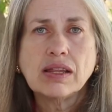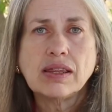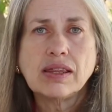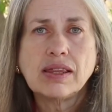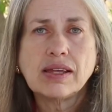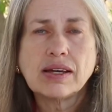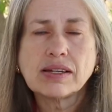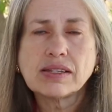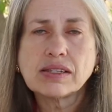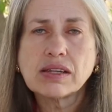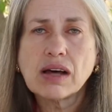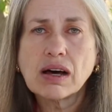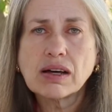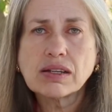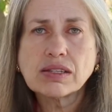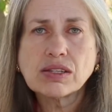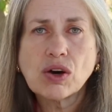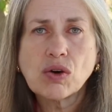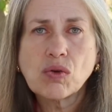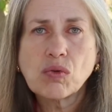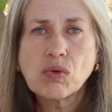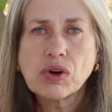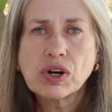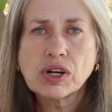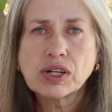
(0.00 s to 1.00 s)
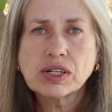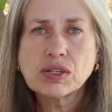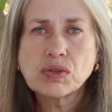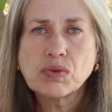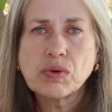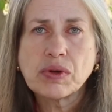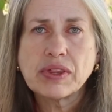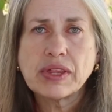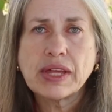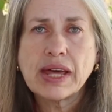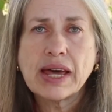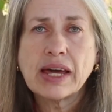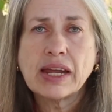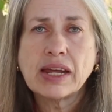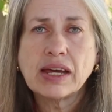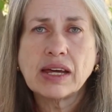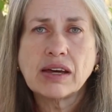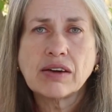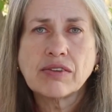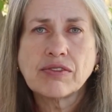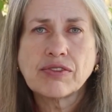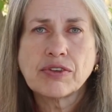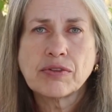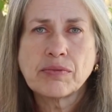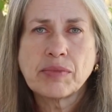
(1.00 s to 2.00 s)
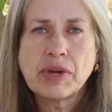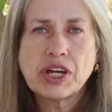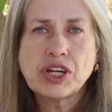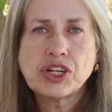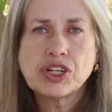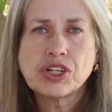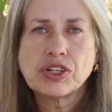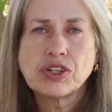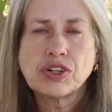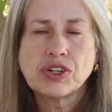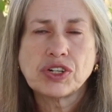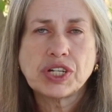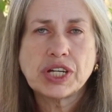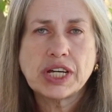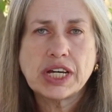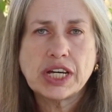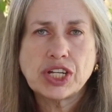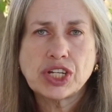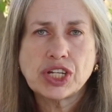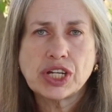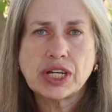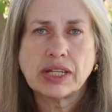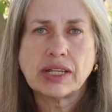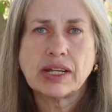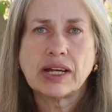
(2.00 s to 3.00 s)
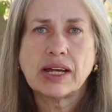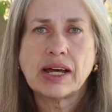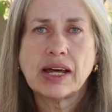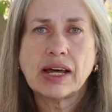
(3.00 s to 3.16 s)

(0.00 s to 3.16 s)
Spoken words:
This also works with any information or teaching that